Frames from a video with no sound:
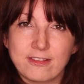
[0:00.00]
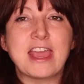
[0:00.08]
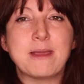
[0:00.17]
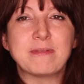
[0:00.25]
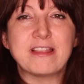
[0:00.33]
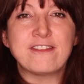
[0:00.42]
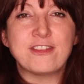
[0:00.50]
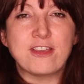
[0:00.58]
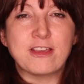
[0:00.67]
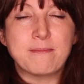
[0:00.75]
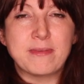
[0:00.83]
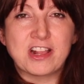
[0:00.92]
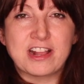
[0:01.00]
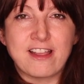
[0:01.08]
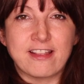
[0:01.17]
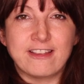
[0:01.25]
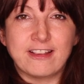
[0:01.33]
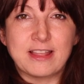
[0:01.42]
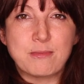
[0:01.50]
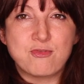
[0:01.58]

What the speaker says: He believes he can be genetically